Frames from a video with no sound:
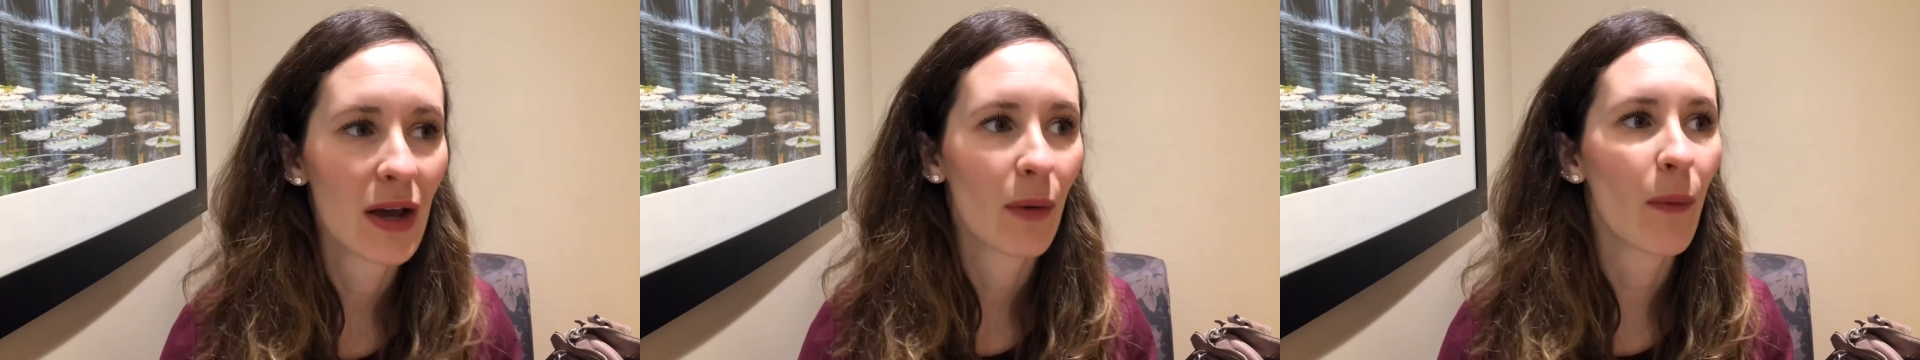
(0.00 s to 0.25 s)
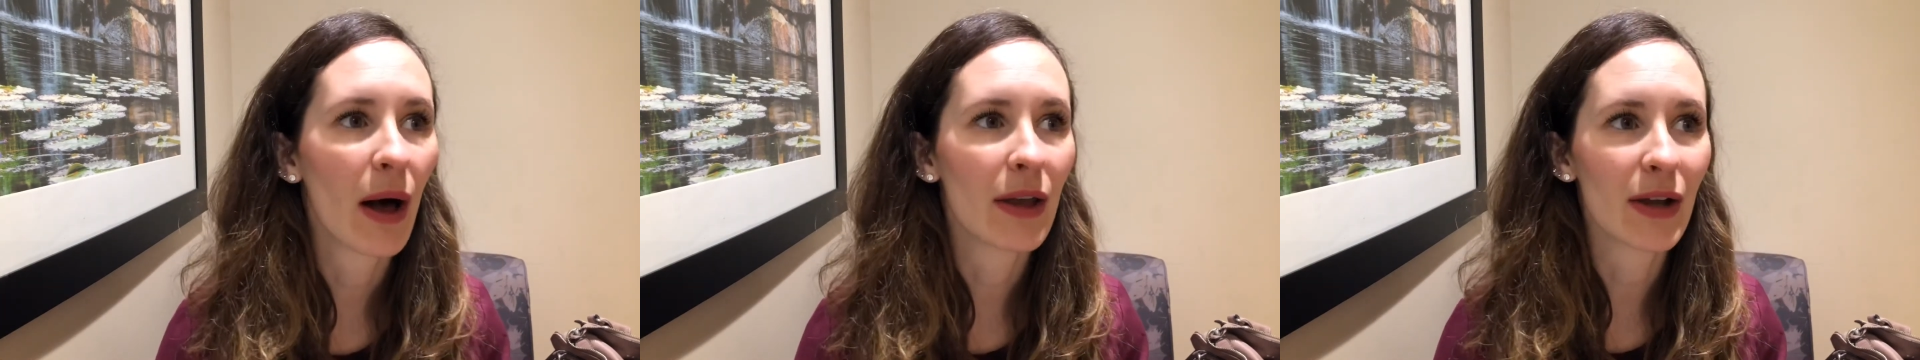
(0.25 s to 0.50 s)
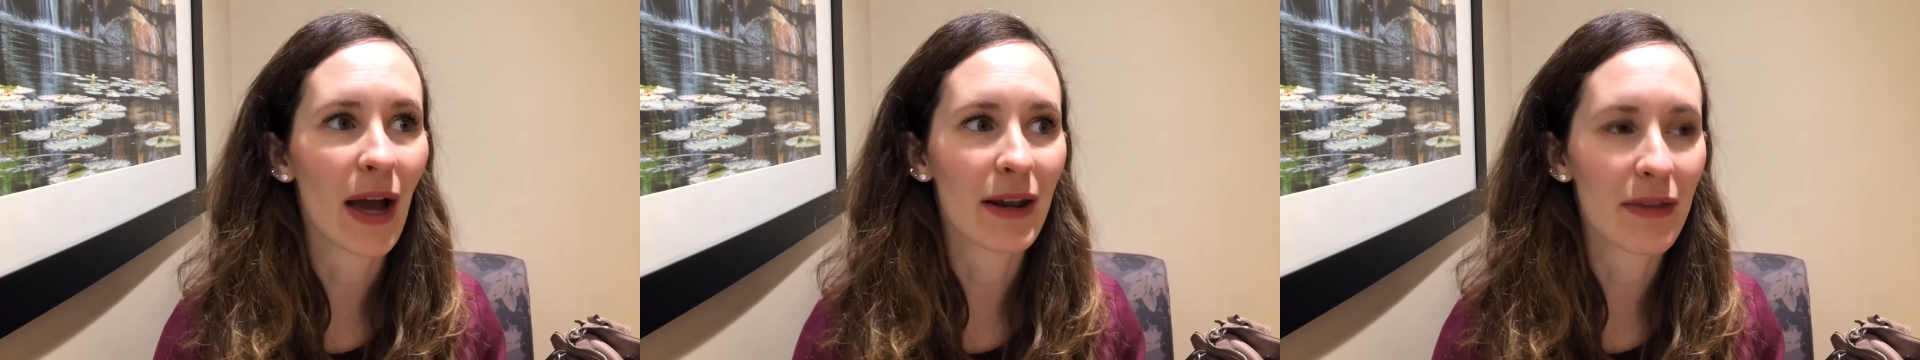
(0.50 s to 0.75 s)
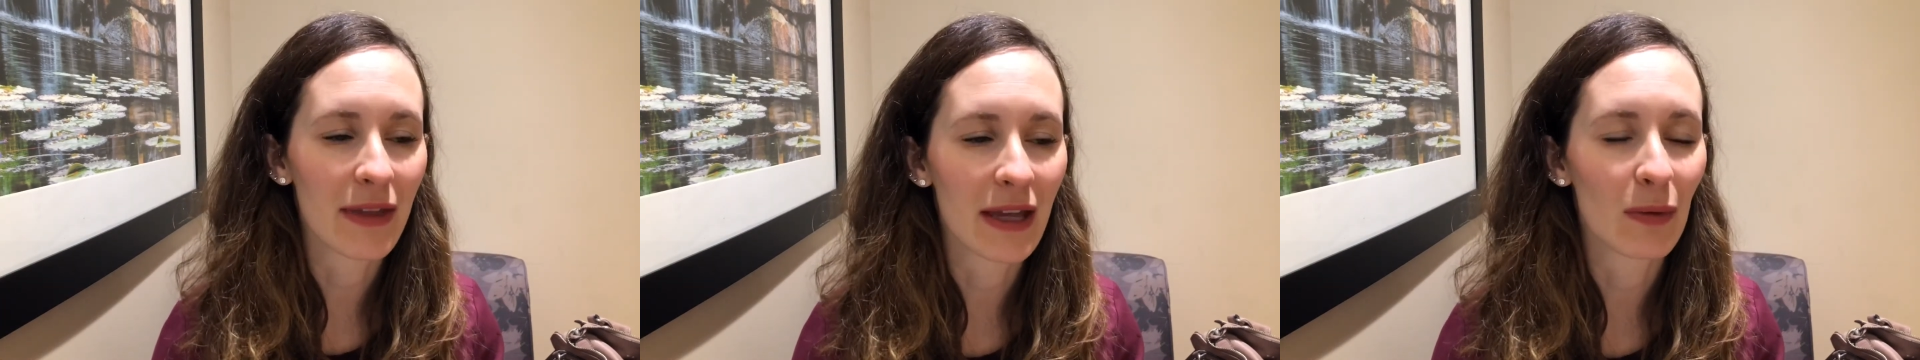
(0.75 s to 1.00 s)
well, you got to
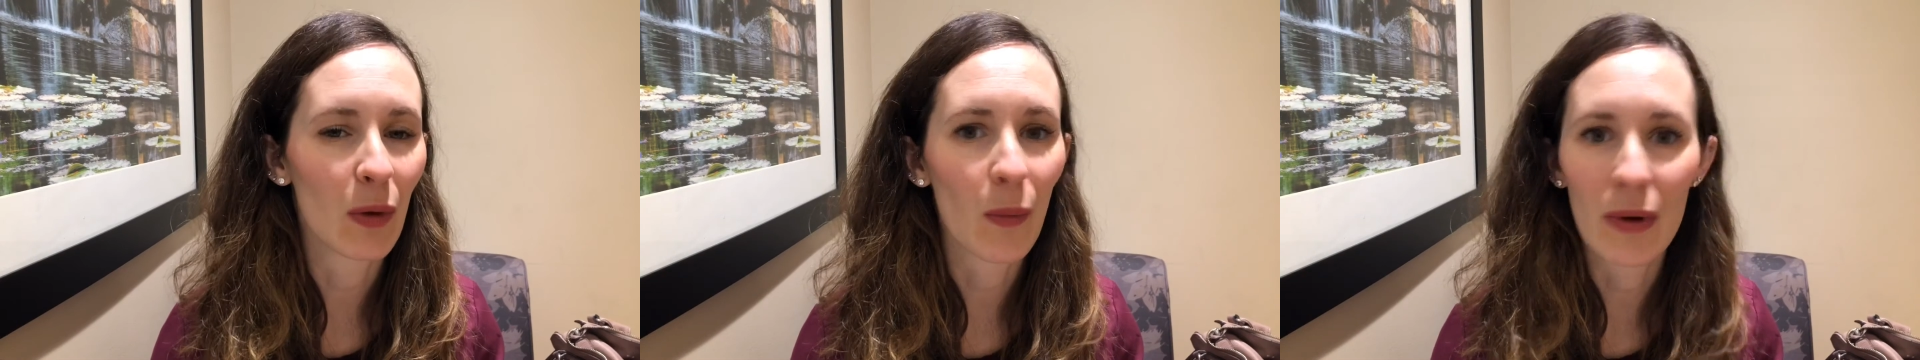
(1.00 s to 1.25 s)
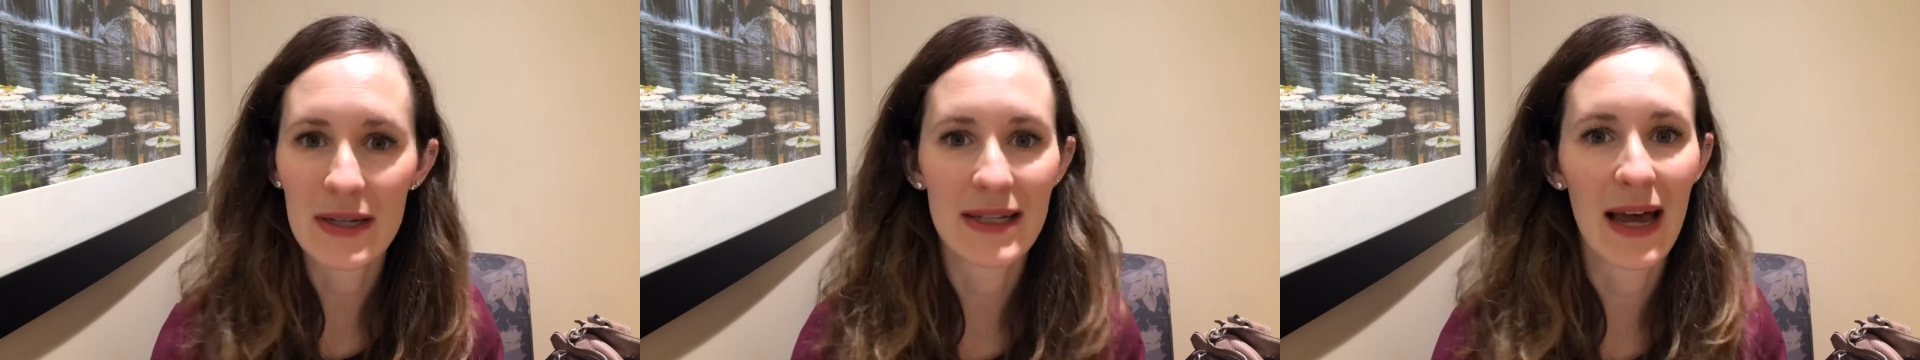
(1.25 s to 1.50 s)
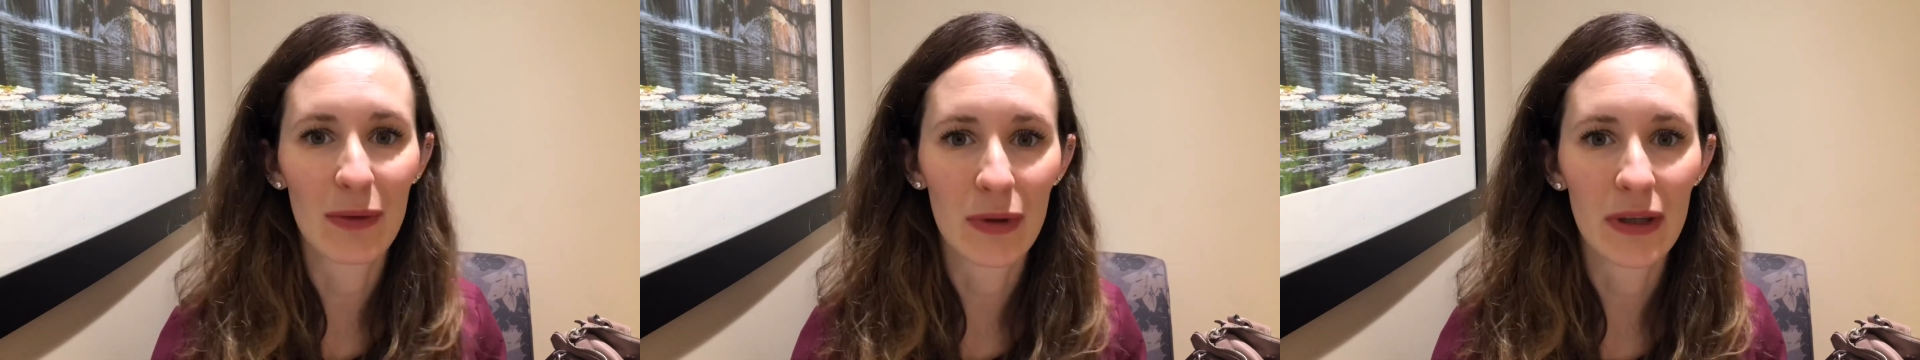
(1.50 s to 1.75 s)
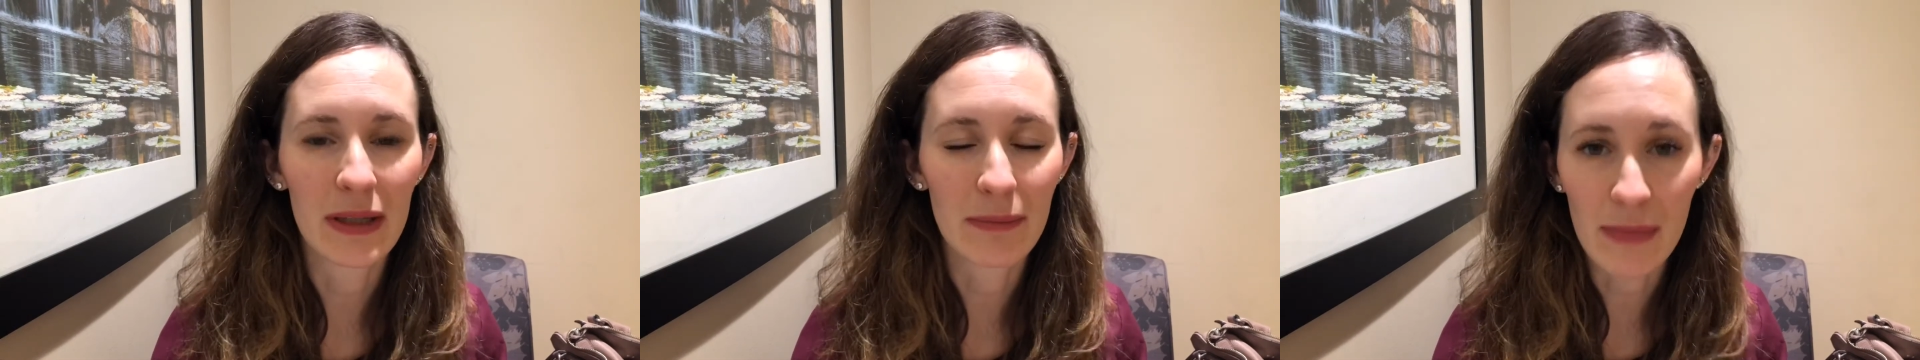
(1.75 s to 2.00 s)
think, well, what does that
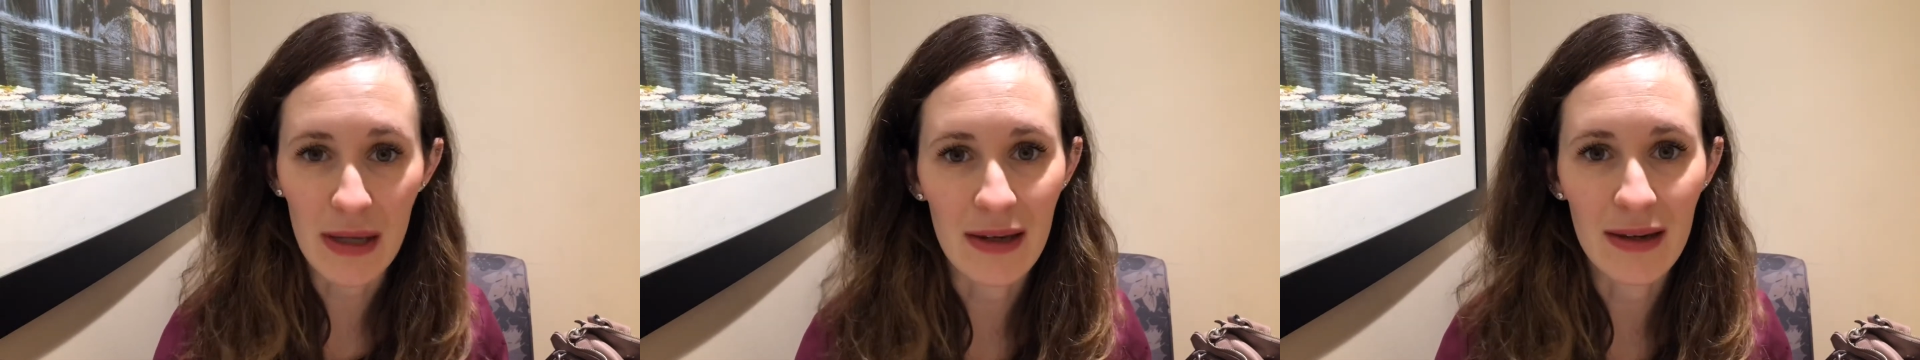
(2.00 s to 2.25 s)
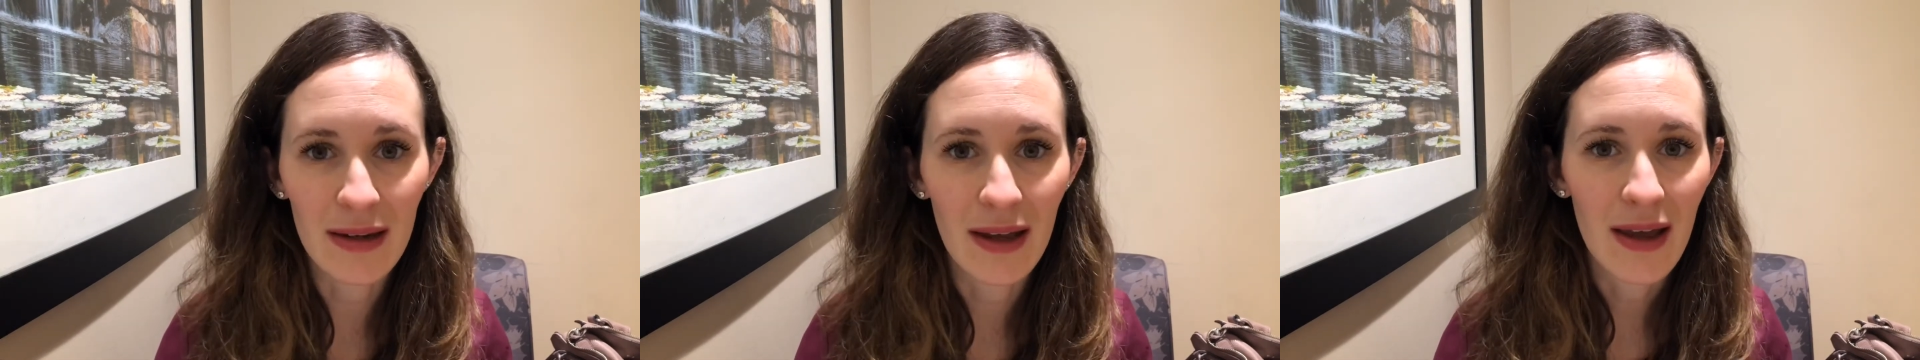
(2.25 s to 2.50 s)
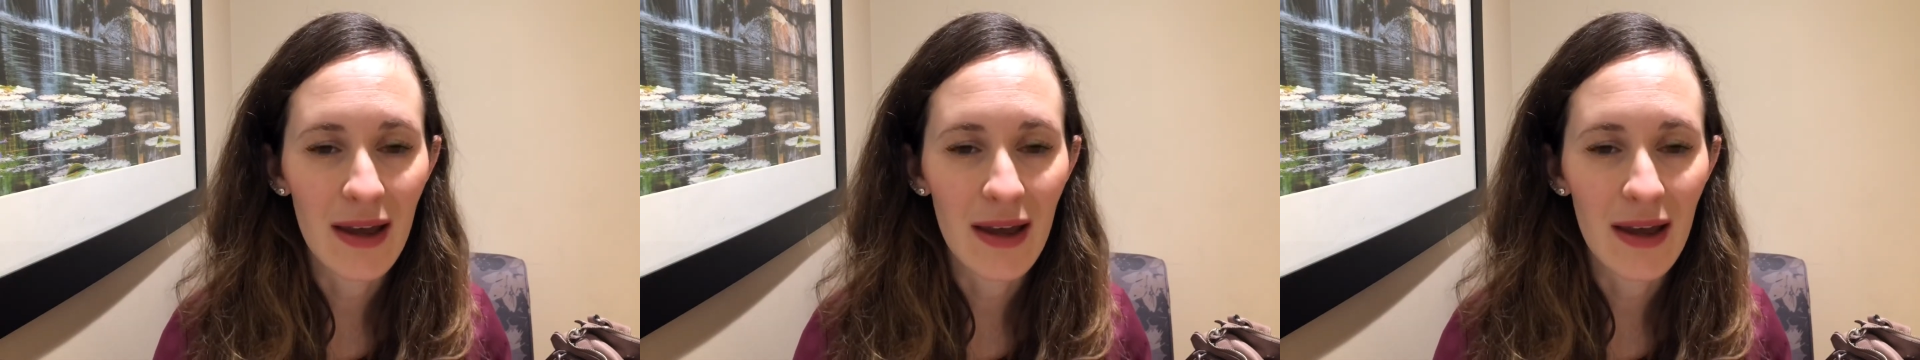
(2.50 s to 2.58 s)
really mean?